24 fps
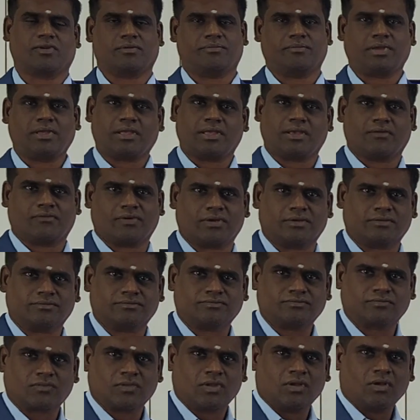will be given.
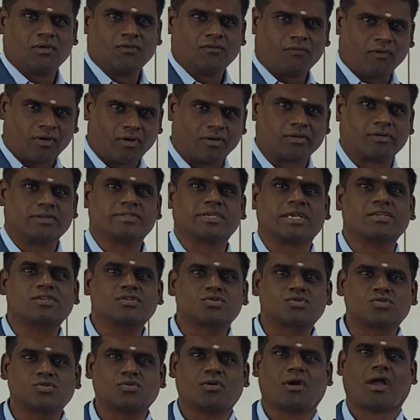For
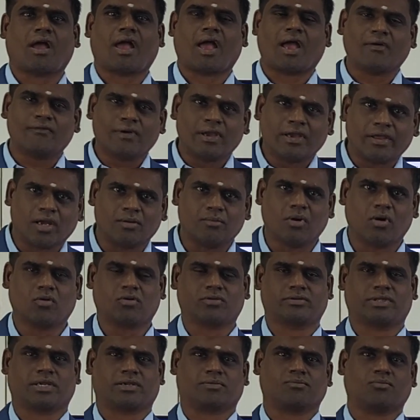just to aware
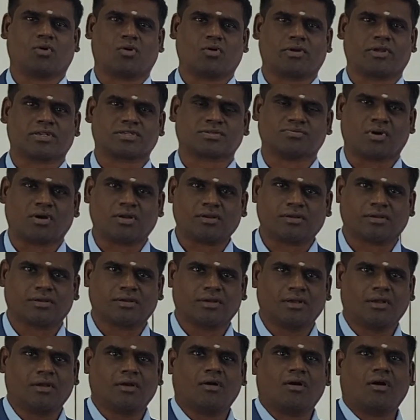about that bonus mark
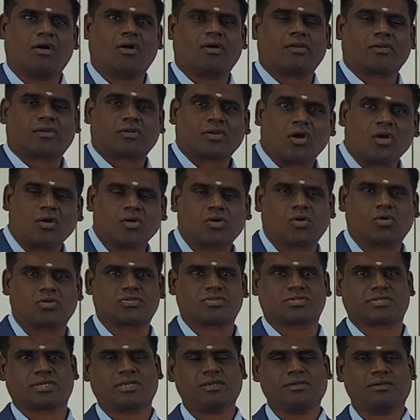or wrong
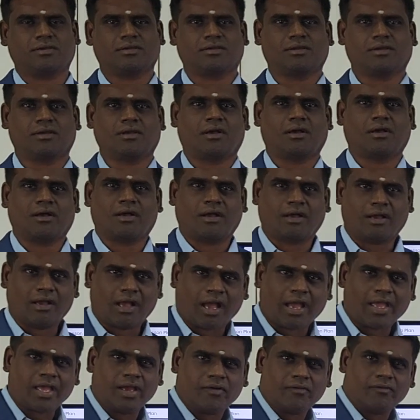question,
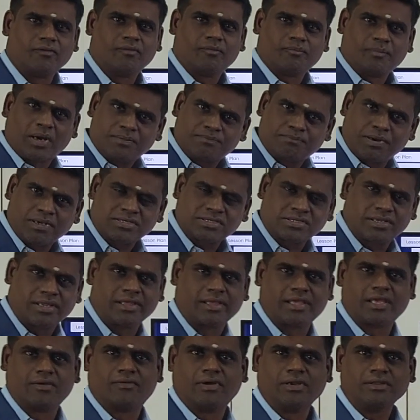I have
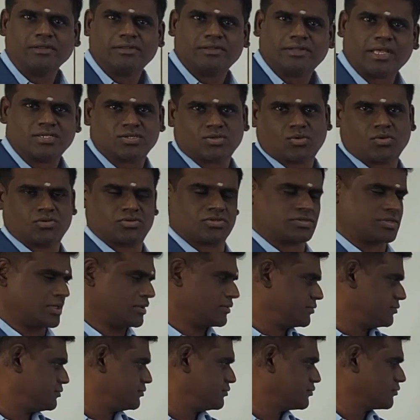purposely given this question.
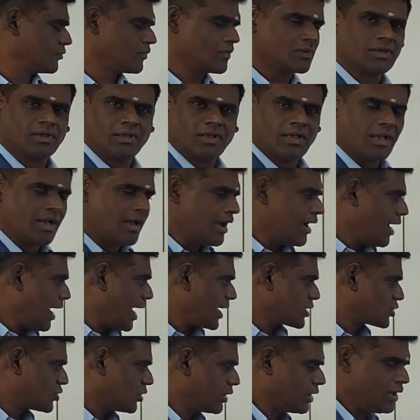
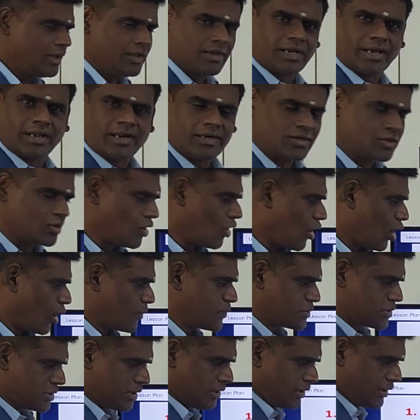Actually, correct
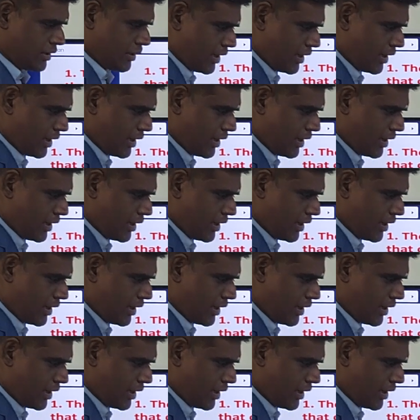option